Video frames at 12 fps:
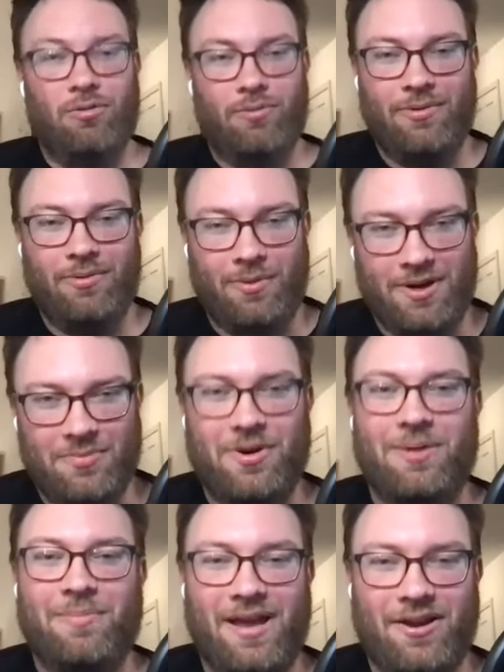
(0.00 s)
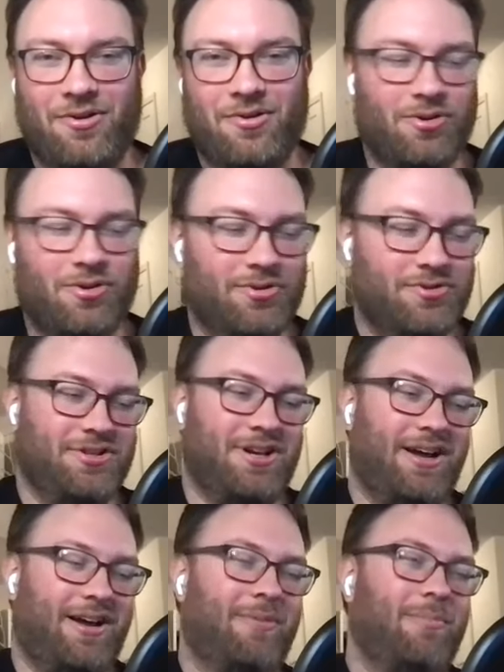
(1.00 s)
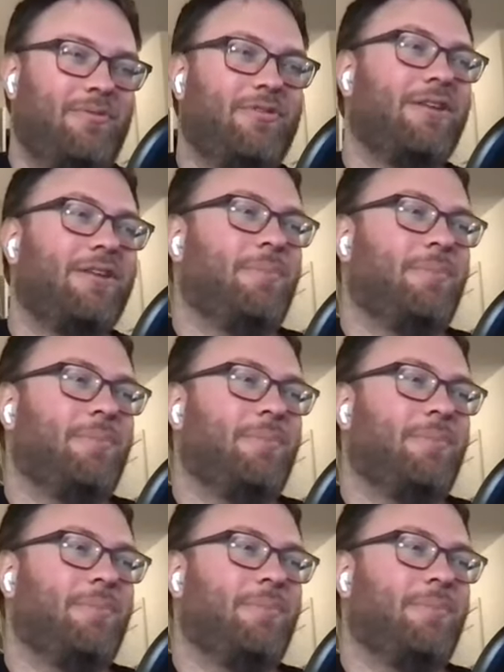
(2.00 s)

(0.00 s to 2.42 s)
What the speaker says: well, we wanted to bring back our old but very